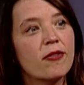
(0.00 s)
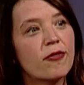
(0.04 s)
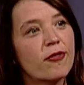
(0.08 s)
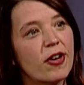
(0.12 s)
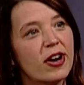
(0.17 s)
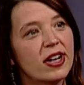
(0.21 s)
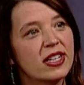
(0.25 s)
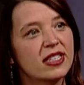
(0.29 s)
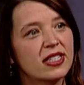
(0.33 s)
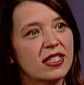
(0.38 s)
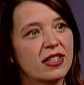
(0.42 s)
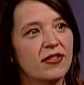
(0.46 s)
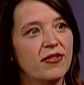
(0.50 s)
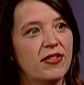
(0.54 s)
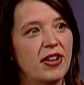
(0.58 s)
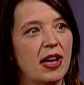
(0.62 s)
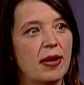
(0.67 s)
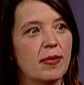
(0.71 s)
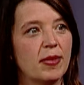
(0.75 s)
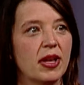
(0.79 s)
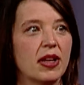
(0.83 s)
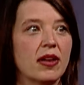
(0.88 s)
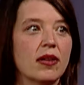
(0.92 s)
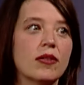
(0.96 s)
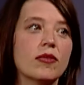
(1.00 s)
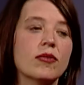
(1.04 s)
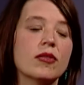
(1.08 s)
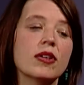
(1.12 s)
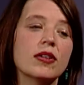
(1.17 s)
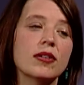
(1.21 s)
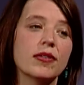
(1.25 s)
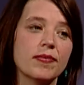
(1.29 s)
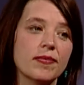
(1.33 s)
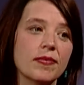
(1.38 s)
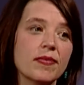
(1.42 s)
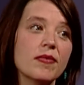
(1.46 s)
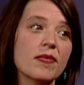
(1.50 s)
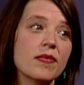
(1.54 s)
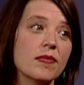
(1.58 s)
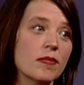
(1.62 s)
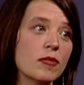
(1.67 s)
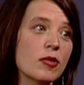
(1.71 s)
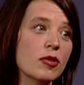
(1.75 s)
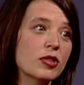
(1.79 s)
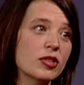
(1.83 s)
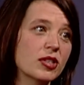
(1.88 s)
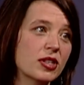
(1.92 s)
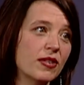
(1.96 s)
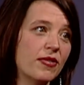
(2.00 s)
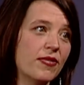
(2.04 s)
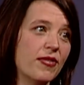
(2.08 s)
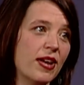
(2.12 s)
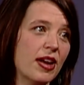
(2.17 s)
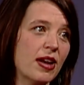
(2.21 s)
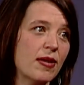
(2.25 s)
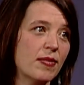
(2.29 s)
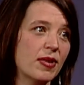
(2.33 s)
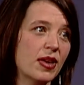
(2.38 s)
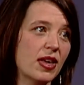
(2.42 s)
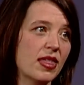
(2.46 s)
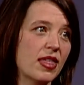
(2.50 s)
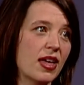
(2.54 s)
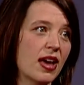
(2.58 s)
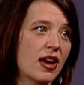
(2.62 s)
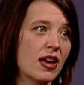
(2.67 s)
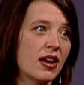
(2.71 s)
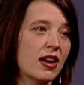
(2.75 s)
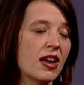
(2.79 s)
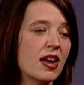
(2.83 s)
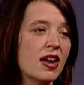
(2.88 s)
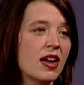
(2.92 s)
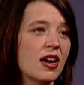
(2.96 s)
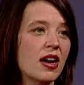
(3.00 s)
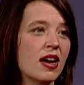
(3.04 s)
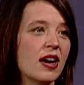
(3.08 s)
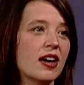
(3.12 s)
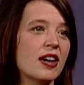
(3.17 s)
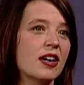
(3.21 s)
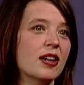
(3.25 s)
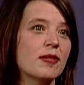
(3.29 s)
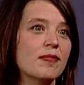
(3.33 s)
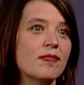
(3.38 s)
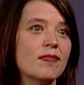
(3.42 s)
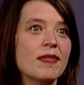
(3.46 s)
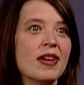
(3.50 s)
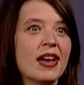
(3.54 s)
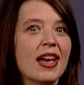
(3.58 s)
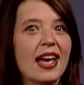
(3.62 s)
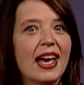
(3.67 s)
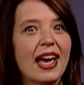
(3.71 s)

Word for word: friends and family, well, mostly family, that um,